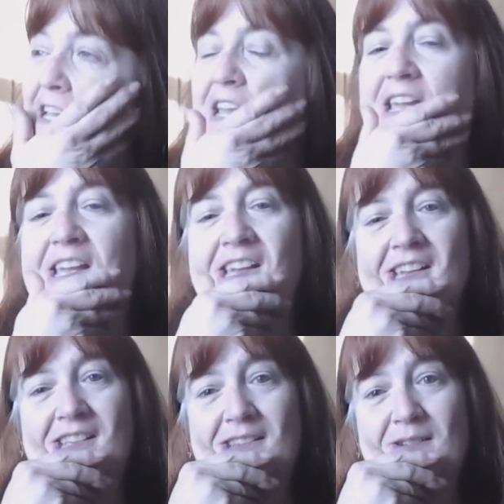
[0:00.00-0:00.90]

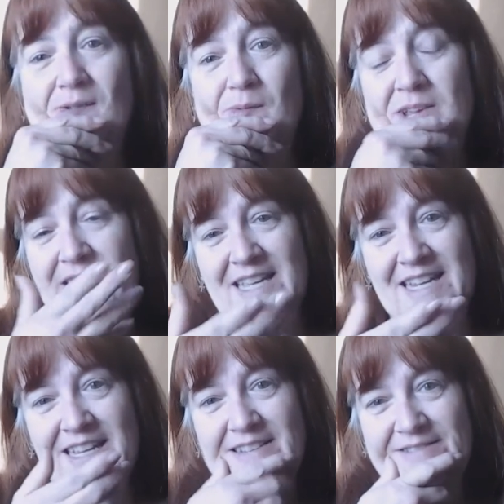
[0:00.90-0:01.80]
and we did
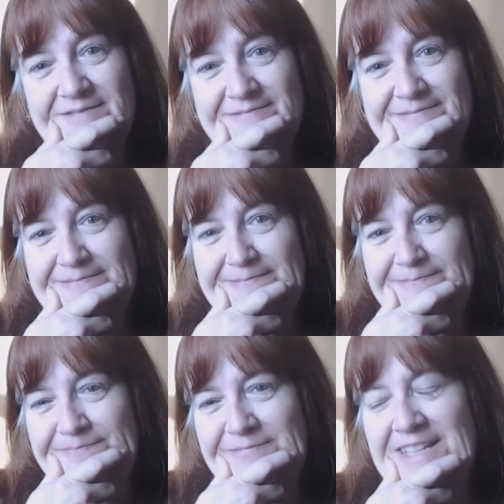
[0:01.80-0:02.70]
it.
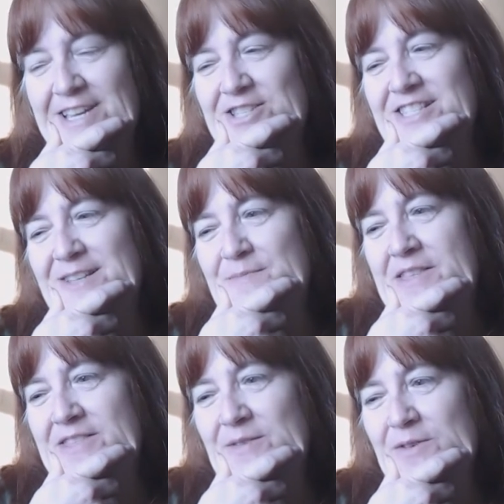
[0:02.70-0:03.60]
Is it
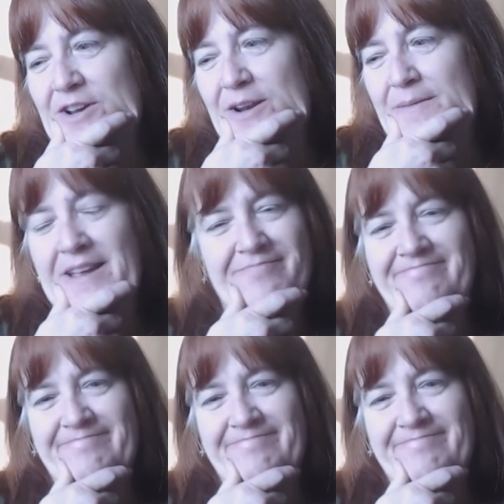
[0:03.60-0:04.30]
something that we're gonna make?